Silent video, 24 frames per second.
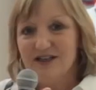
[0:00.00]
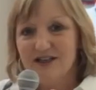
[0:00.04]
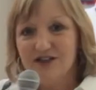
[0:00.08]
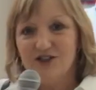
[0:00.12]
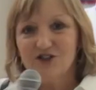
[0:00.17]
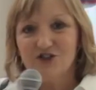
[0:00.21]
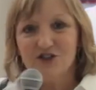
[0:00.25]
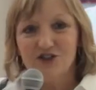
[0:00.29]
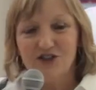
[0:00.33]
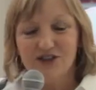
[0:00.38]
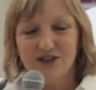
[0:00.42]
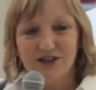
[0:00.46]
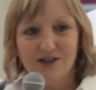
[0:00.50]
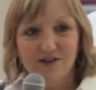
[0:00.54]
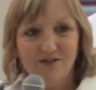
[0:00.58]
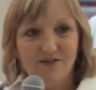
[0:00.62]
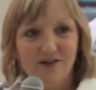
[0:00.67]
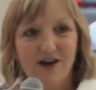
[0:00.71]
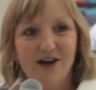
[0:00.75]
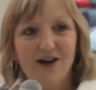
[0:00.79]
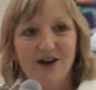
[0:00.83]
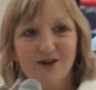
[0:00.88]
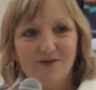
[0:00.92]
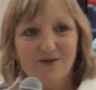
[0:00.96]

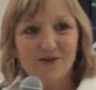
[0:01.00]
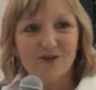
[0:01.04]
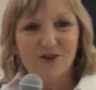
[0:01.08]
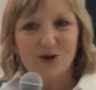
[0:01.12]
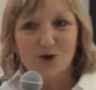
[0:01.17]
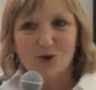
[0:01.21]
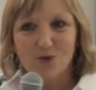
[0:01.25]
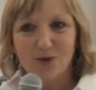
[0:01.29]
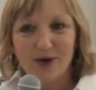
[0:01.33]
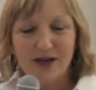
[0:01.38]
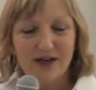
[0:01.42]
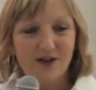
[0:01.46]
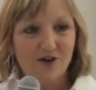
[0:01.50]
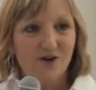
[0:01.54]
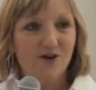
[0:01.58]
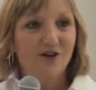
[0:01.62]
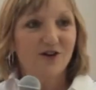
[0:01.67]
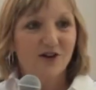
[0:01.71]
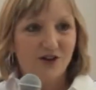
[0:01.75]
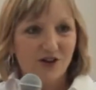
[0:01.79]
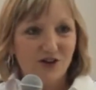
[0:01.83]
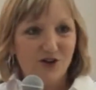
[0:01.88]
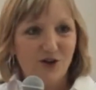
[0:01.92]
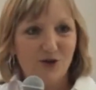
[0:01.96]
Initiative for the greater
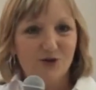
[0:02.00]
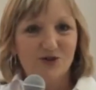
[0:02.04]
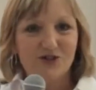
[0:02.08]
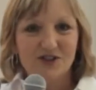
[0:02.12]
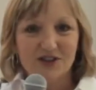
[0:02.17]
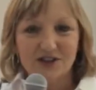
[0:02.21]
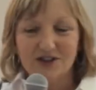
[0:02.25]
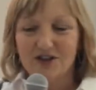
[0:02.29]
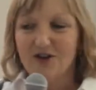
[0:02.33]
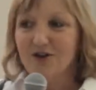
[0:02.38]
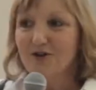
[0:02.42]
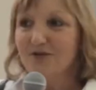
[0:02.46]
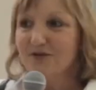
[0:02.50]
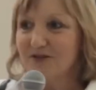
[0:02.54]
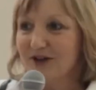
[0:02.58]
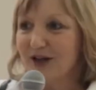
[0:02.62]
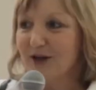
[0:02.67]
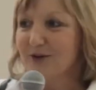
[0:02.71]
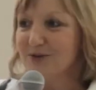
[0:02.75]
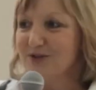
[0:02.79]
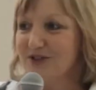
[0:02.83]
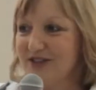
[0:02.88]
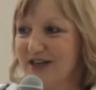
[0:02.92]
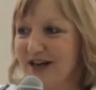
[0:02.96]
Houston Gulf
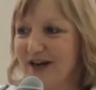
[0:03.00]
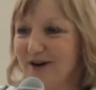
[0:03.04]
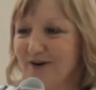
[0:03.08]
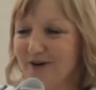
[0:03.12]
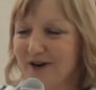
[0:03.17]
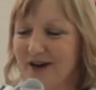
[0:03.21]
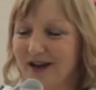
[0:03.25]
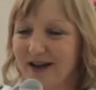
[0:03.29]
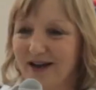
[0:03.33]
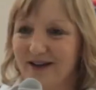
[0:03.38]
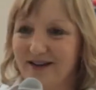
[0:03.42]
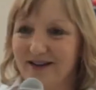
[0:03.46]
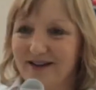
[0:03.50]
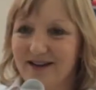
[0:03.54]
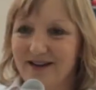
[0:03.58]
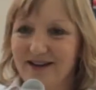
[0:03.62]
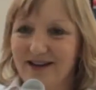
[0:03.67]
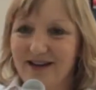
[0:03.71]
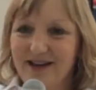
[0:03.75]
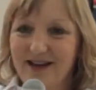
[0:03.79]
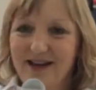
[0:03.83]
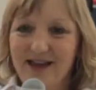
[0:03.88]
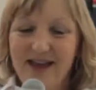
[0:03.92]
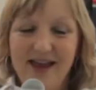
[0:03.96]
Coast area.
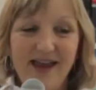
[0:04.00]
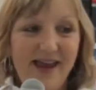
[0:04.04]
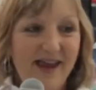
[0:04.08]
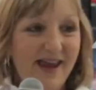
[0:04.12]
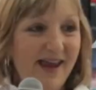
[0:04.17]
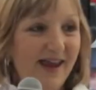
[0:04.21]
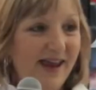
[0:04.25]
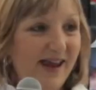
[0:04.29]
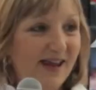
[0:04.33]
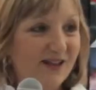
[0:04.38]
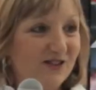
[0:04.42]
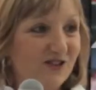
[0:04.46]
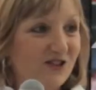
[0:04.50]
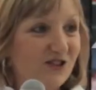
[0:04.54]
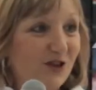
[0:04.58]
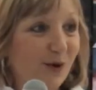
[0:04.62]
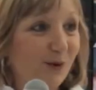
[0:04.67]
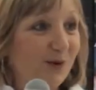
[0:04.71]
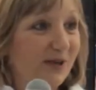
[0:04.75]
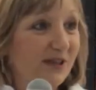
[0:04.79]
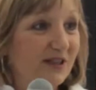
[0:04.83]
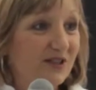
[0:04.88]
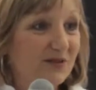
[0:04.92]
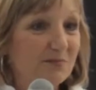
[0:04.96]
And
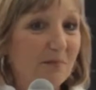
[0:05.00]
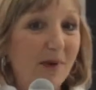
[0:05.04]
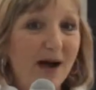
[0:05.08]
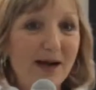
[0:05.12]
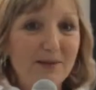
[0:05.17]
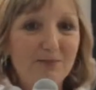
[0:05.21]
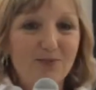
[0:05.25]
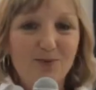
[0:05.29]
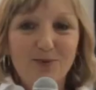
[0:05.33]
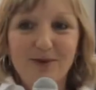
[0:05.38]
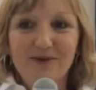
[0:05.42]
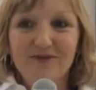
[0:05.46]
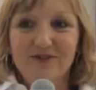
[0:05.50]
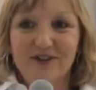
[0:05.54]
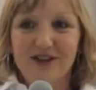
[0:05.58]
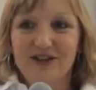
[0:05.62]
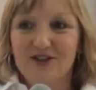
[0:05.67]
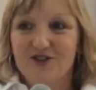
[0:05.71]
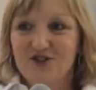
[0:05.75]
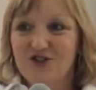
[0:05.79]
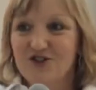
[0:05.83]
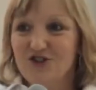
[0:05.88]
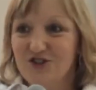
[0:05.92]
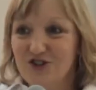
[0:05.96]
so it is my
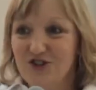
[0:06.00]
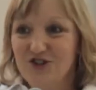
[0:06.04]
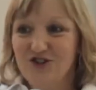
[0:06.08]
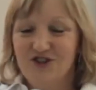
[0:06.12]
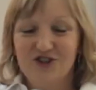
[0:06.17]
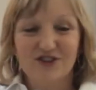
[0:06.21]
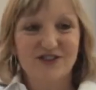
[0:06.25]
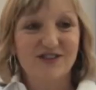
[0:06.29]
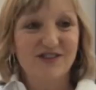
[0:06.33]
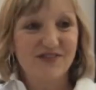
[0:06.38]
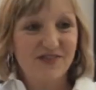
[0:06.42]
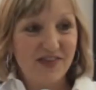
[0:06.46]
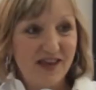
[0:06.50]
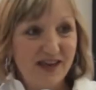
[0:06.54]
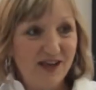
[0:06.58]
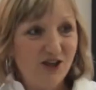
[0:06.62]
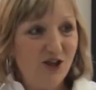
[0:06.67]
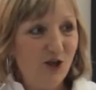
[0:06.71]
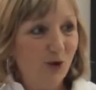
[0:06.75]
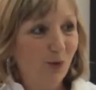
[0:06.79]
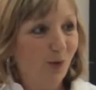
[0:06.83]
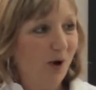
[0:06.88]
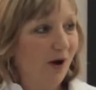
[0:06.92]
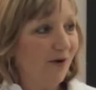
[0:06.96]
privilege to just
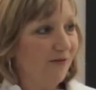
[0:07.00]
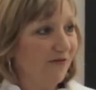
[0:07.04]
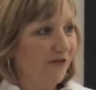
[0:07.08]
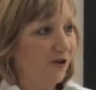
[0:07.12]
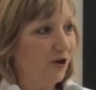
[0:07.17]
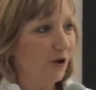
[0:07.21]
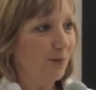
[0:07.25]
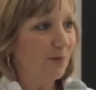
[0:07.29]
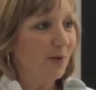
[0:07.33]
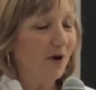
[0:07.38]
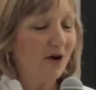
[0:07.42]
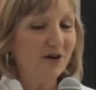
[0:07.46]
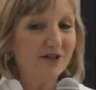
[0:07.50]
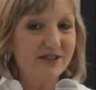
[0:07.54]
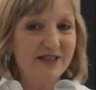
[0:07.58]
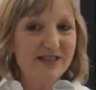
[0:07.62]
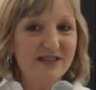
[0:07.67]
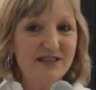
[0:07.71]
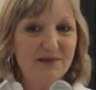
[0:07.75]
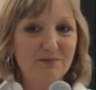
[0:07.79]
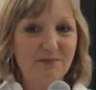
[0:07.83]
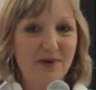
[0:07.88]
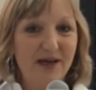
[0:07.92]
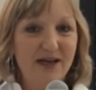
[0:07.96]
thank you all for your
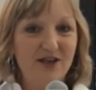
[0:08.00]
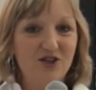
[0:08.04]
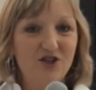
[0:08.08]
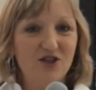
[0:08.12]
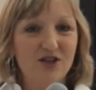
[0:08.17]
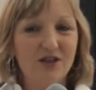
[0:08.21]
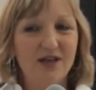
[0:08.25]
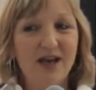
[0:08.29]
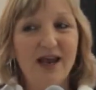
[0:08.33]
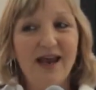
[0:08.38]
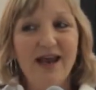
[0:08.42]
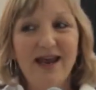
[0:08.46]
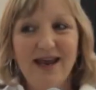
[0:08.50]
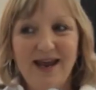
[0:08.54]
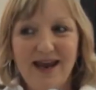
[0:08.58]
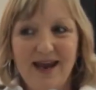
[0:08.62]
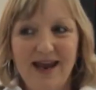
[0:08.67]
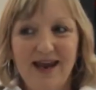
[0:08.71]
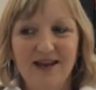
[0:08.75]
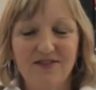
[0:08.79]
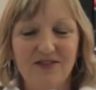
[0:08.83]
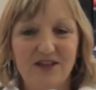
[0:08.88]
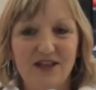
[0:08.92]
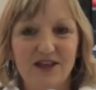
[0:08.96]
participation
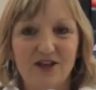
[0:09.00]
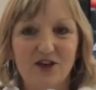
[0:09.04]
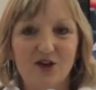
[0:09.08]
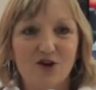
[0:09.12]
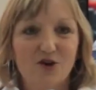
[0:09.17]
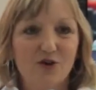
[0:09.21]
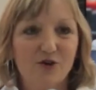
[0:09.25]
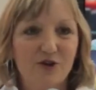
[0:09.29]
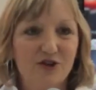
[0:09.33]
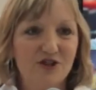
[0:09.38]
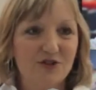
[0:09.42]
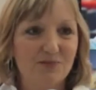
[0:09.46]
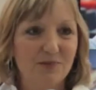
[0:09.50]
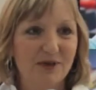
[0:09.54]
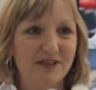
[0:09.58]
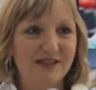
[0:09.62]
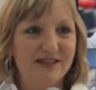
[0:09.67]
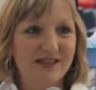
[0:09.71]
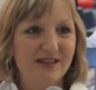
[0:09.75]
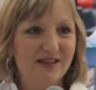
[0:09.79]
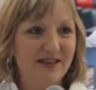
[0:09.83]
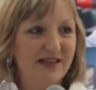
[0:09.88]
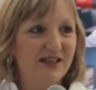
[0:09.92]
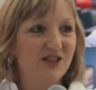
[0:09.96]
and the
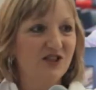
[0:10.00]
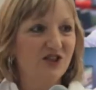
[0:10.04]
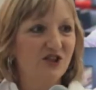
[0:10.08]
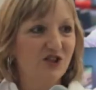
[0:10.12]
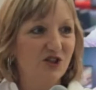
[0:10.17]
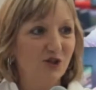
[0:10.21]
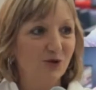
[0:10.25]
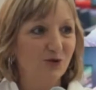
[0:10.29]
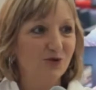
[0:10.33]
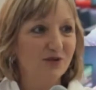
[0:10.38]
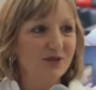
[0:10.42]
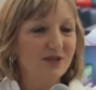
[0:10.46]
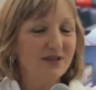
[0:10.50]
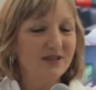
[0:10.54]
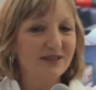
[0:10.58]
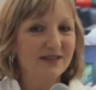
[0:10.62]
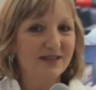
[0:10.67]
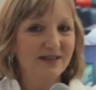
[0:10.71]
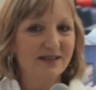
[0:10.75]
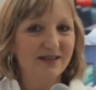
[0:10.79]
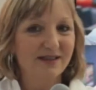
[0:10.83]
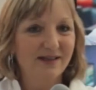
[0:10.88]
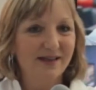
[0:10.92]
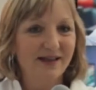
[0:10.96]
encouragement to these
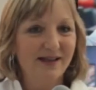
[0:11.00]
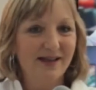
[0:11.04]
students.